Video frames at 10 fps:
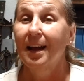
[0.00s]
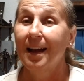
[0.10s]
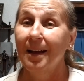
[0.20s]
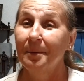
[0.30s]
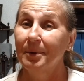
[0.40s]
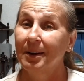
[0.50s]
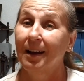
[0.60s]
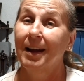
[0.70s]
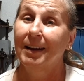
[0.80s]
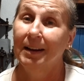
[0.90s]
I would
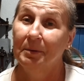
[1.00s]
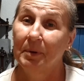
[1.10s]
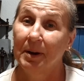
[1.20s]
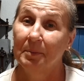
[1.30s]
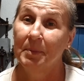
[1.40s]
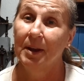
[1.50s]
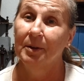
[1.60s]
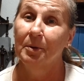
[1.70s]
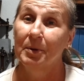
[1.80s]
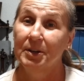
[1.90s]
highly recommend
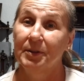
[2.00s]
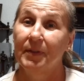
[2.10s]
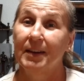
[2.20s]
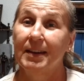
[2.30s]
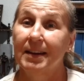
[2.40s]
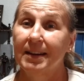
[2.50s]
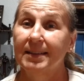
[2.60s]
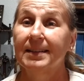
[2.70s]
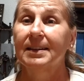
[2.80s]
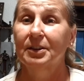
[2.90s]
going to the
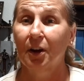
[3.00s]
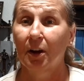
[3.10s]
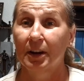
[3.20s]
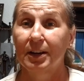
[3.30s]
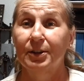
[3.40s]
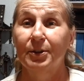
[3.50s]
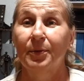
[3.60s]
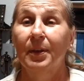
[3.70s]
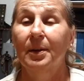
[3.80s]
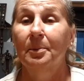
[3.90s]
dentist and talking to
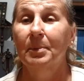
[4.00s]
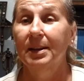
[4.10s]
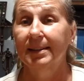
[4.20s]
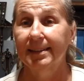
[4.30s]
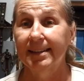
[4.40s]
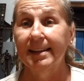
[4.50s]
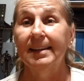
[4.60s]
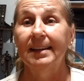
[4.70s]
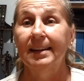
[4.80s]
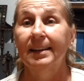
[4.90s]
them and
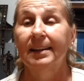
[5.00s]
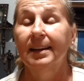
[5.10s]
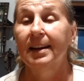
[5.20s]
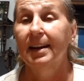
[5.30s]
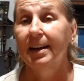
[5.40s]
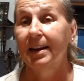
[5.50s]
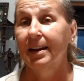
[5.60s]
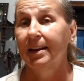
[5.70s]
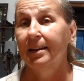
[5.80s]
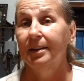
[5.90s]
seeing.
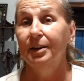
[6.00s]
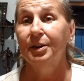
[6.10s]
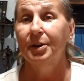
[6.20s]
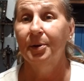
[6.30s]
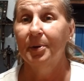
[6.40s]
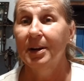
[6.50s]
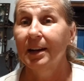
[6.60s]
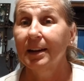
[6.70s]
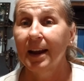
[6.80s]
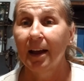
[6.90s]
And you know, it
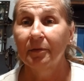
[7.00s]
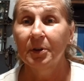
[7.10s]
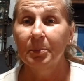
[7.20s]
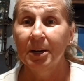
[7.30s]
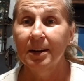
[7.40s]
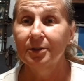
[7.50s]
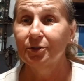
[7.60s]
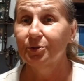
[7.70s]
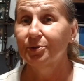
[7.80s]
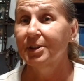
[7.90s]
doesn't have to be
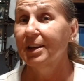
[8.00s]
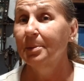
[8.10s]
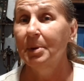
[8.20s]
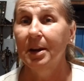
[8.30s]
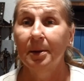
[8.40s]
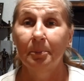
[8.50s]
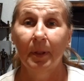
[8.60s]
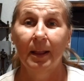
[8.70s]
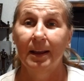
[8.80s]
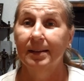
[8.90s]
dentures. It could be
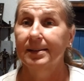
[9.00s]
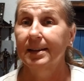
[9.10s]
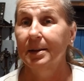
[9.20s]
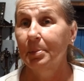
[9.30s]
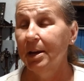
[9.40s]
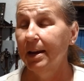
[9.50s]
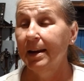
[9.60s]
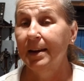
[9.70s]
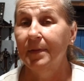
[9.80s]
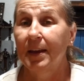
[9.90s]
implants. It could be
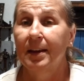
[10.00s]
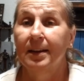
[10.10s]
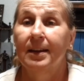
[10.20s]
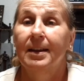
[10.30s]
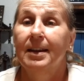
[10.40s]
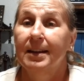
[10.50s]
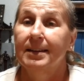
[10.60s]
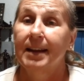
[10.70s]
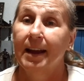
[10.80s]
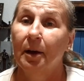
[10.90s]
anything
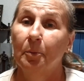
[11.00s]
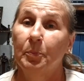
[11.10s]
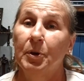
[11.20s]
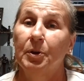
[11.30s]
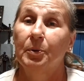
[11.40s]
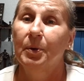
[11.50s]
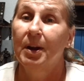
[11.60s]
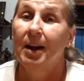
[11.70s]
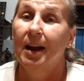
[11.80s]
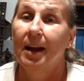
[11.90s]
to help you.
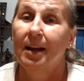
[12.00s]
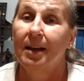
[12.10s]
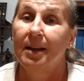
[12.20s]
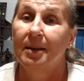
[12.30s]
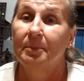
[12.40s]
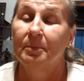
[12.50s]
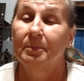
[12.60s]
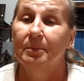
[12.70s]
Um,